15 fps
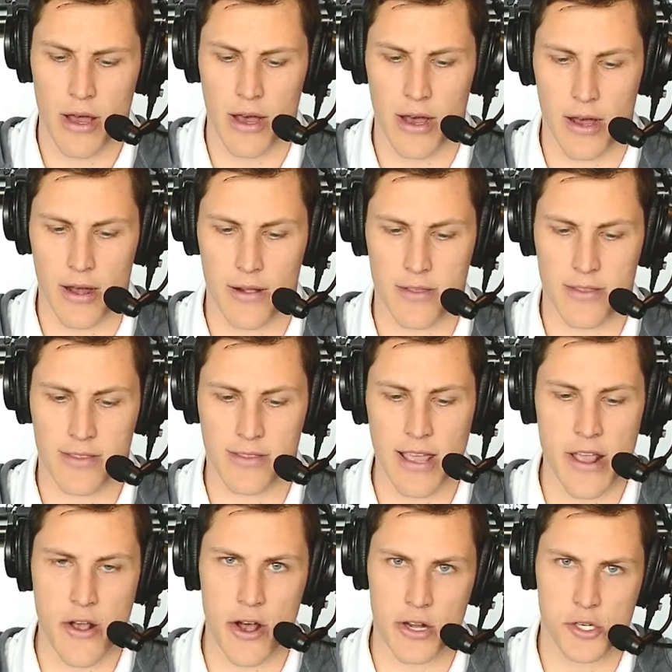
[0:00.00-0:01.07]
stay
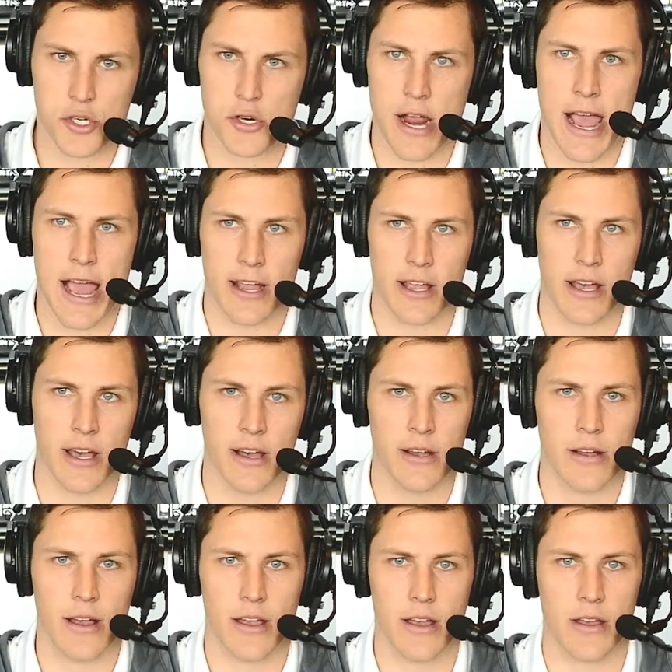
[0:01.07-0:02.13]
on track
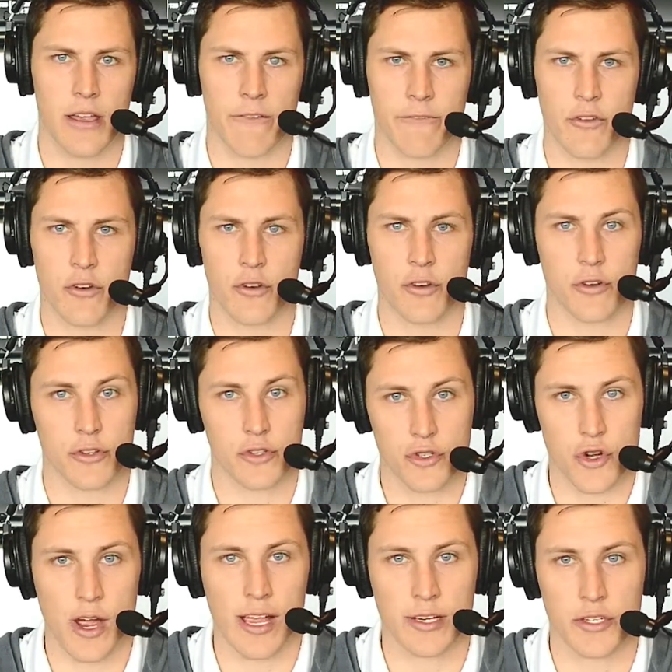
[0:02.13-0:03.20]
if you're
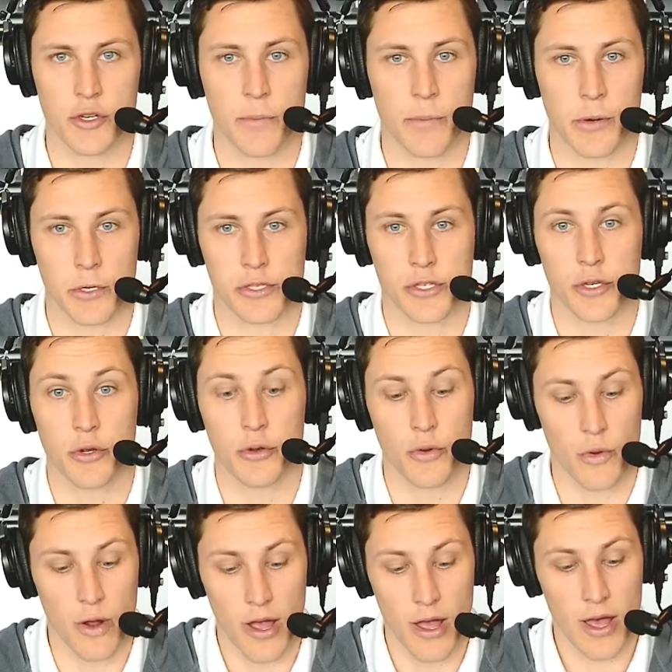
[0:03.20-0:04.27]
trying to
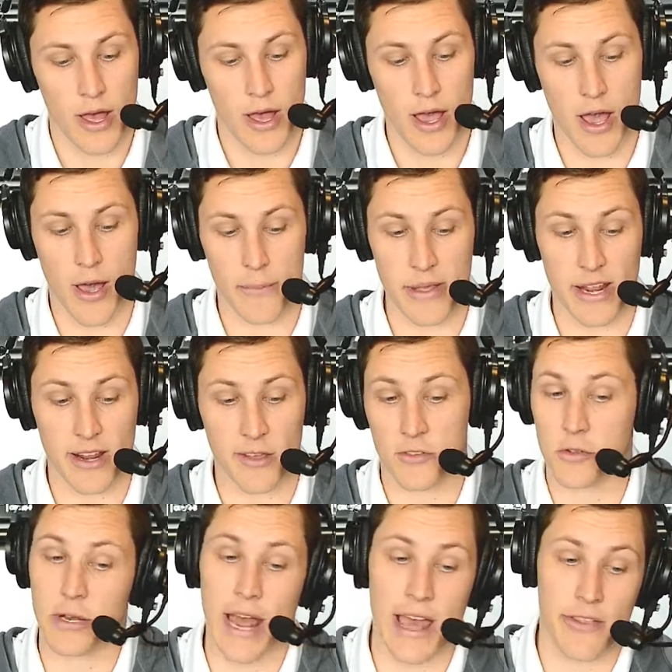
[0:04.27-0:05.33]
pursue being a
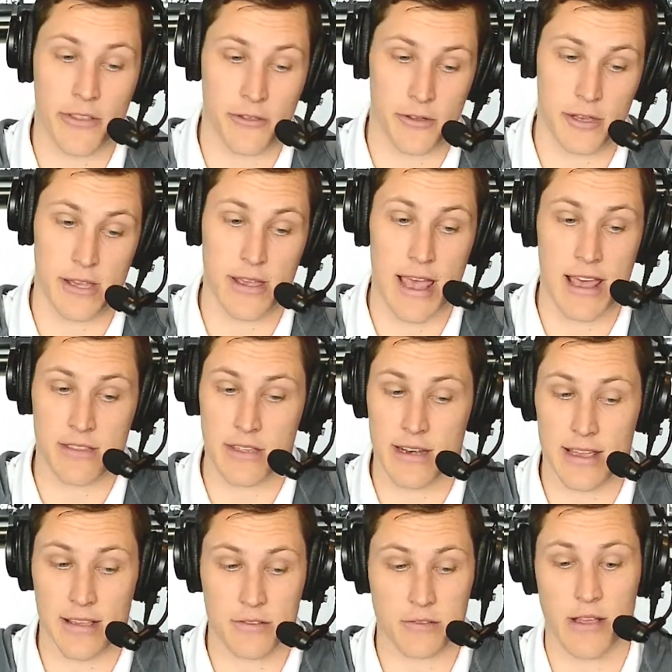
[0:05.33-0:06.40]
student athlete at the
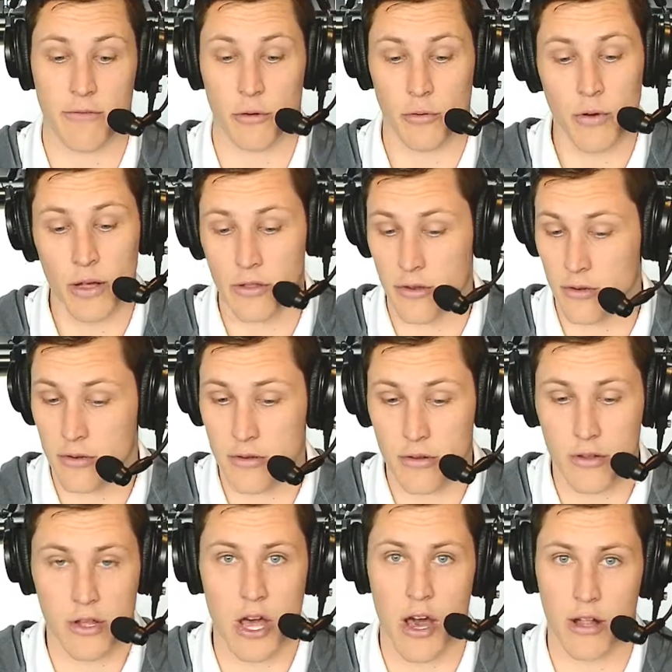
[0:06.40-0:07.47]
next level, whether
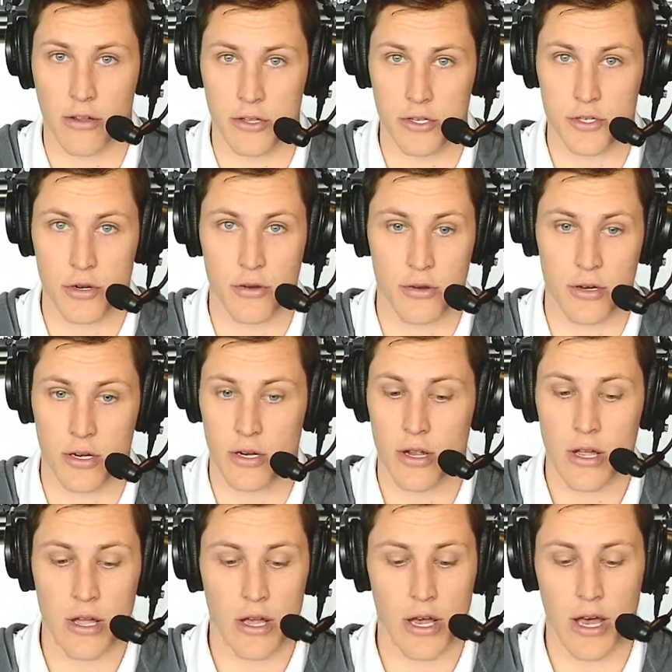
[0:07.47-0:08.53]
college or
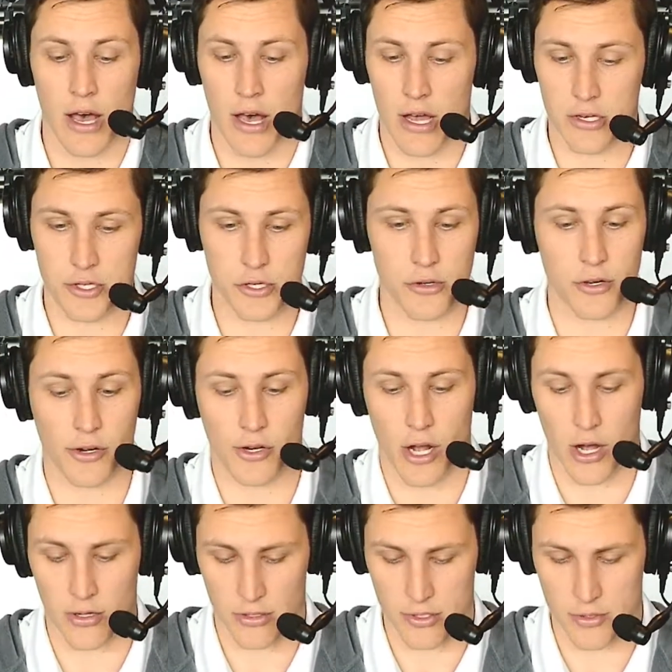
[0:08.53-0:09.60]
junior
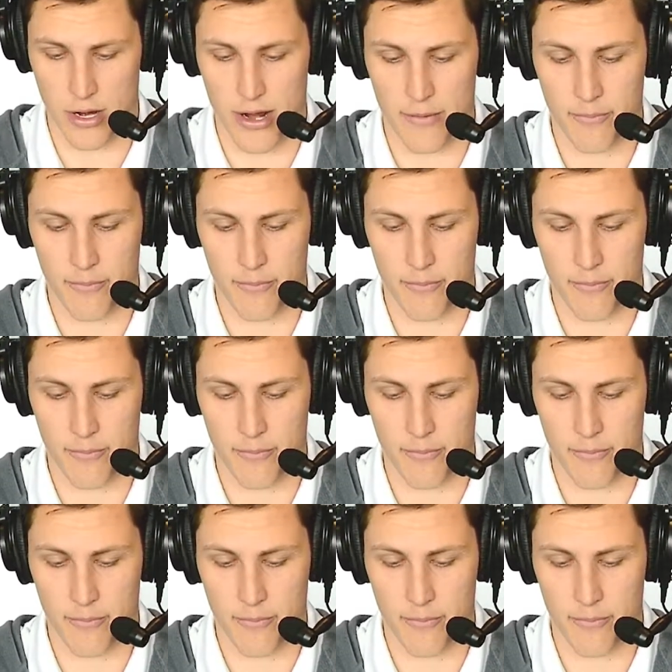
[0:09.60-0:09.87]
college, right?